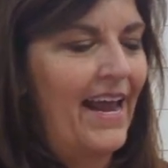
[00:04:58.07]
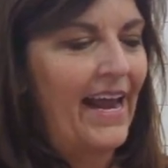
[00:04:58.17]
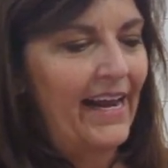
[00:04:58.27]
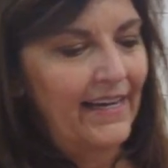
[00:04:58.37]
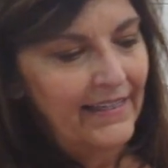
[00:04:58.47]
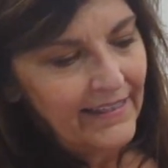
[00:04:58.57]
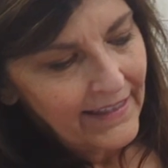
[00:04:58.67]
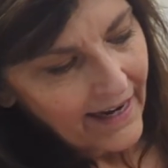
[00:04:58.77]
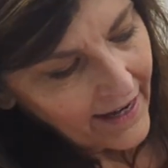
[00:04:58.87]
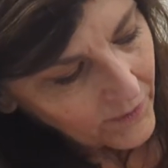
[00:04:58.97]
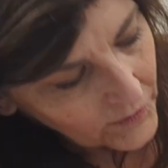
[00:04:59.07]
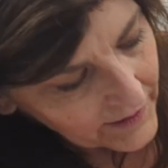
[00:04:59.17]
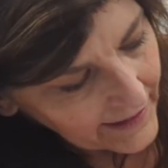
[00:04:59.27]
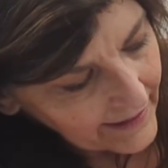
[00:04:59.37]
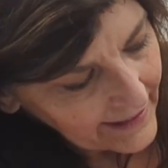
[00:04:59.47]
and I
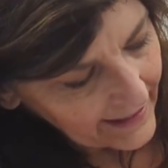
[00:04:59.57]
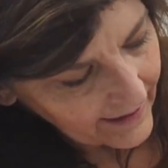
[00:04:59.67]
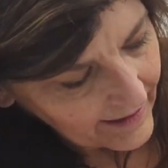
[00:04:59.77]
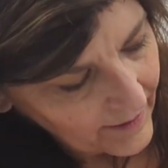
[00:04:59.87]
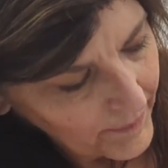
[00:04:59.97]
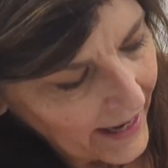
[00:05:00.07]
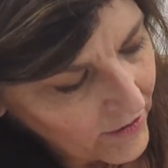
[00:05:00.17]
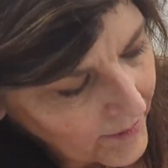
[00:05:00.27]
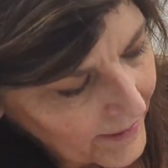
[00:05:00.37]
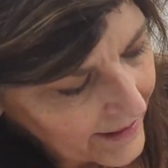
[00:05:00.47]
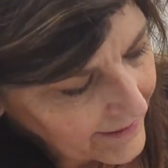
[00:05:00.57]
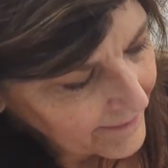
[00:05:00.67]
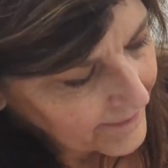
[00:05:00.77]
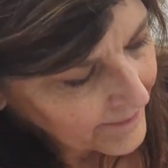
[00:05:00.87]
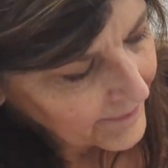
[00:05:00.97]
would then hit the power
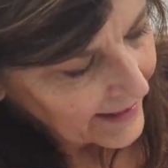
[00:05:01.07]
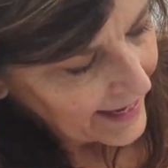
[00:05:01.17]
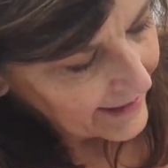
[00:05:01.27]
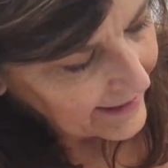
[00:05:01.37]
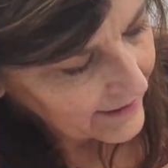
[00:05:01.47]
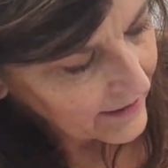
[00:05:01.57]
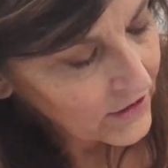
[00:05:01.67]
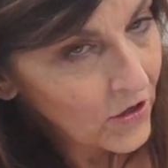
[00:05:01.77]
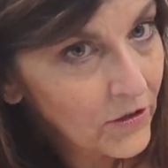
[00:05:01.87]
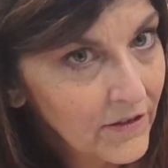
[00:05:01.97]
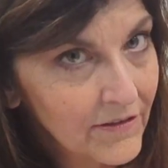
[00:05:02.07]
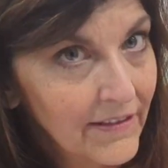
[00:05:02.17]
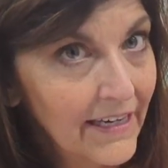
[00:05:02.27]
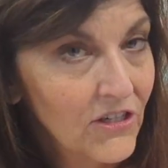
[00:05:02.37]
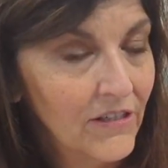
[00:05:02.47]
button and hit the yogurt
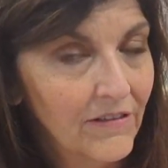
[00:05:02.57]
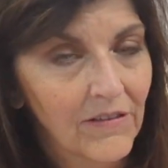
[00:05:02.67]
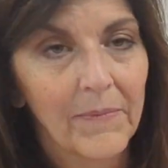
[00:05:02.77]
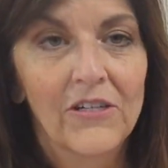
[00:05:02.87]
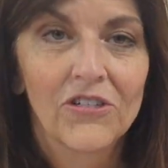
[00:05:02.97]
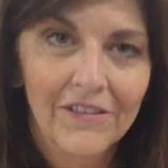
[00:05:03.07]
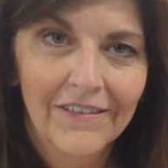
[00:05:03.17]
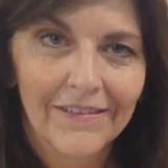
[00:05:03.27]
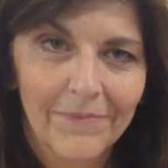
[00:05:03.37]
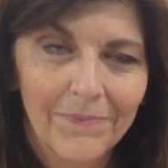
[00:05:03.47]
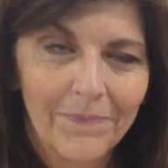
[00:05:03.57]
selection. So make sure it's a